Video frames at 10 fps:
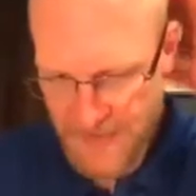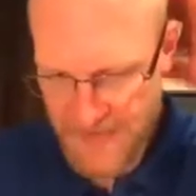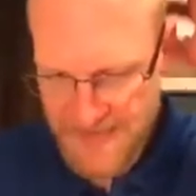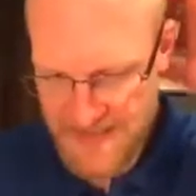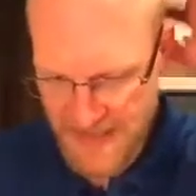
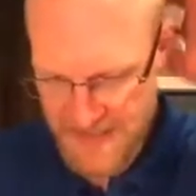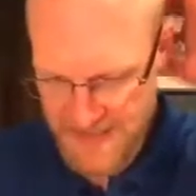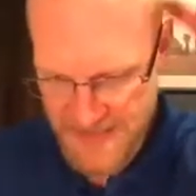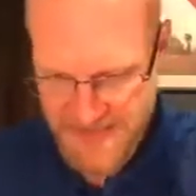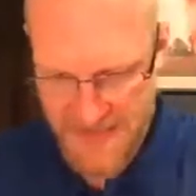these
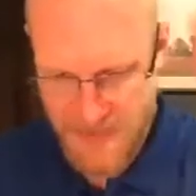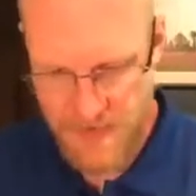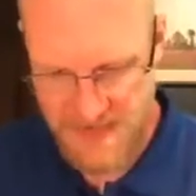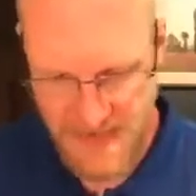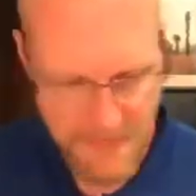nations. Let's see who
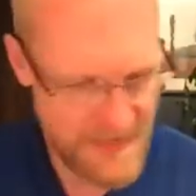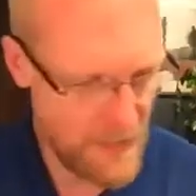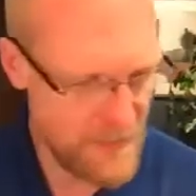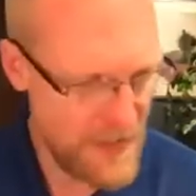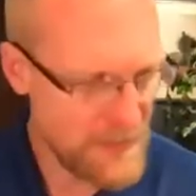these,
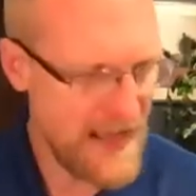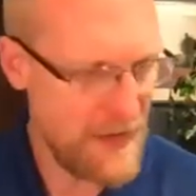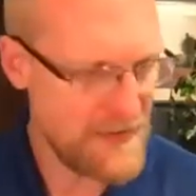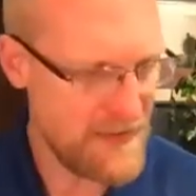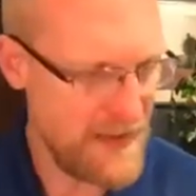no
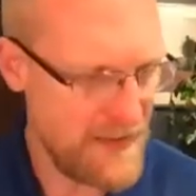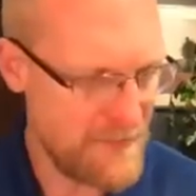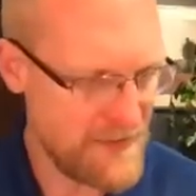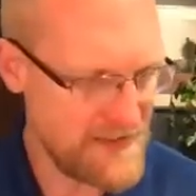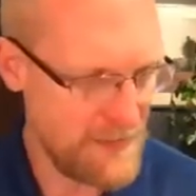doubt
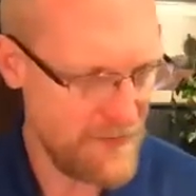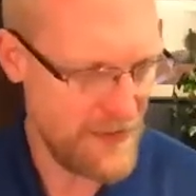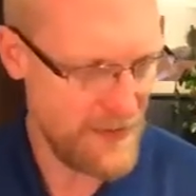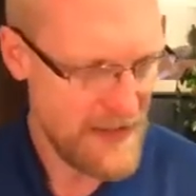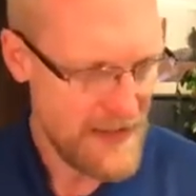for some of
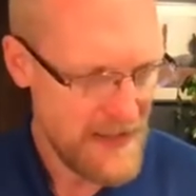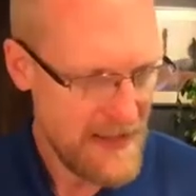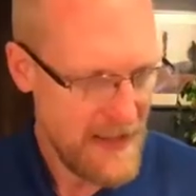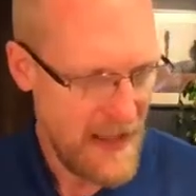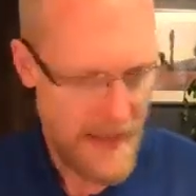you,
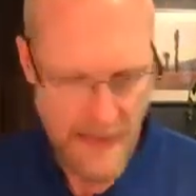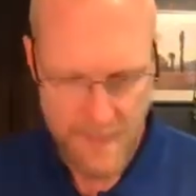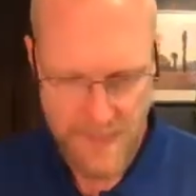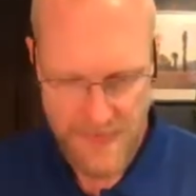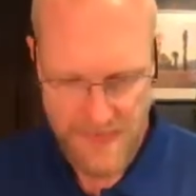
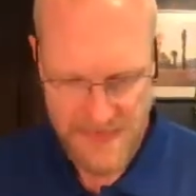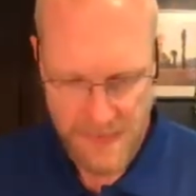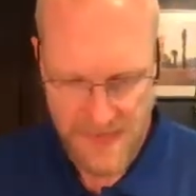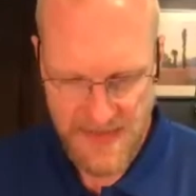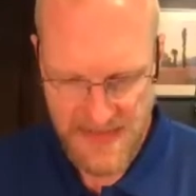
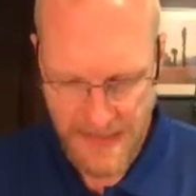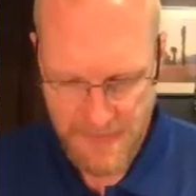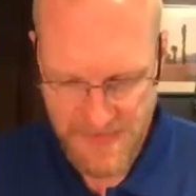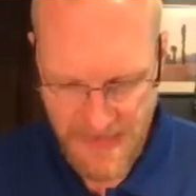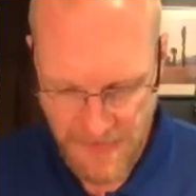some of these
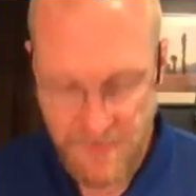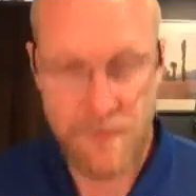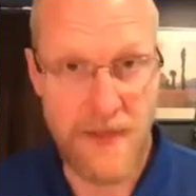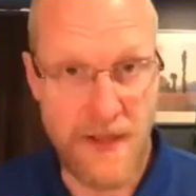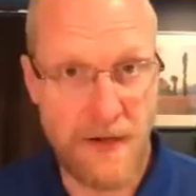names sounded
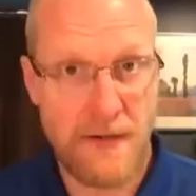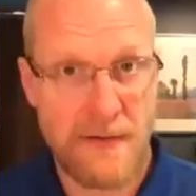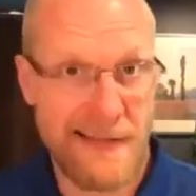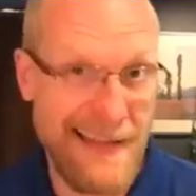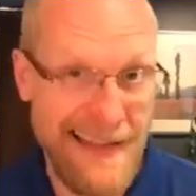familiar,
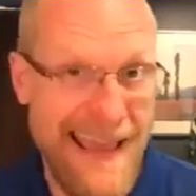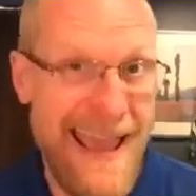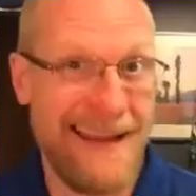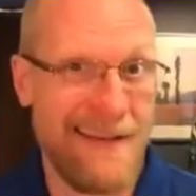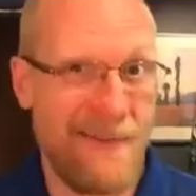like
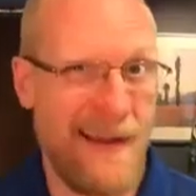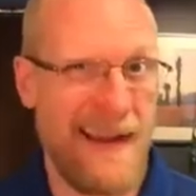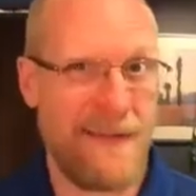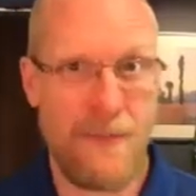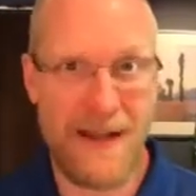Canaan,
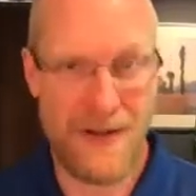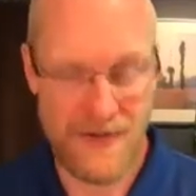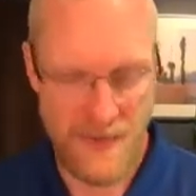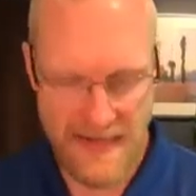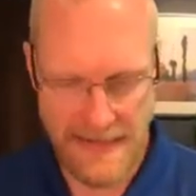right? Everybody
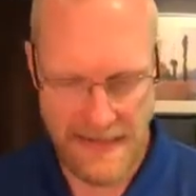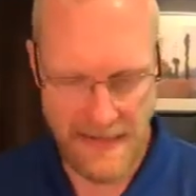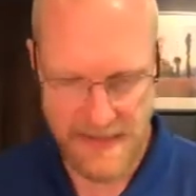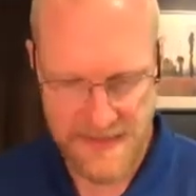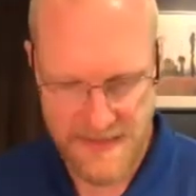knows where
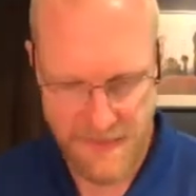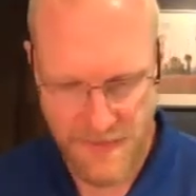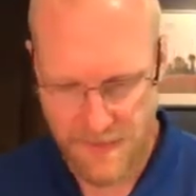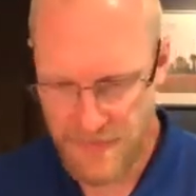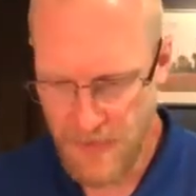Canaan is. If
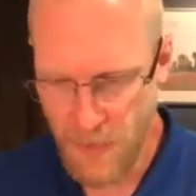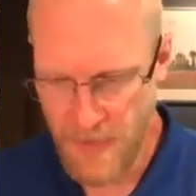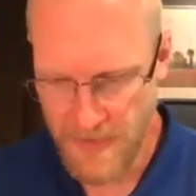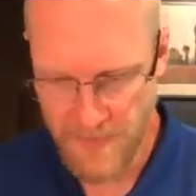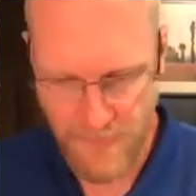
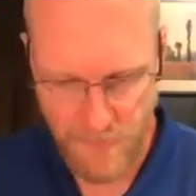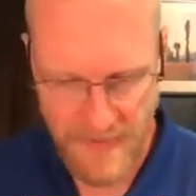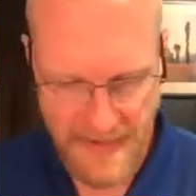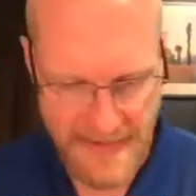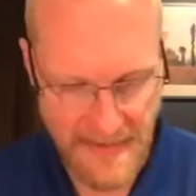you've
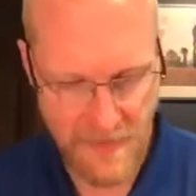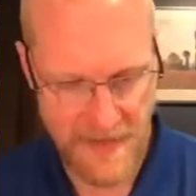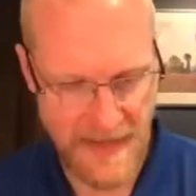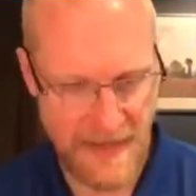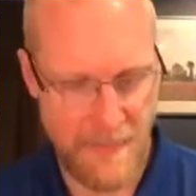read
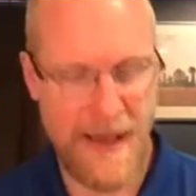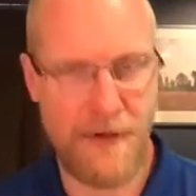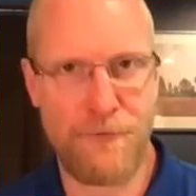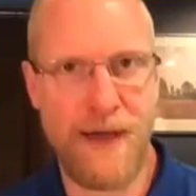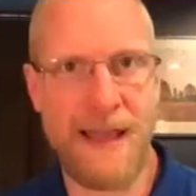any amount
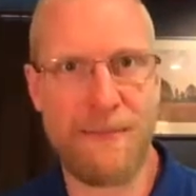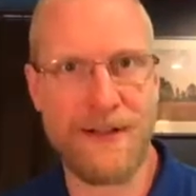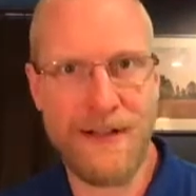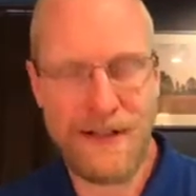of Bible,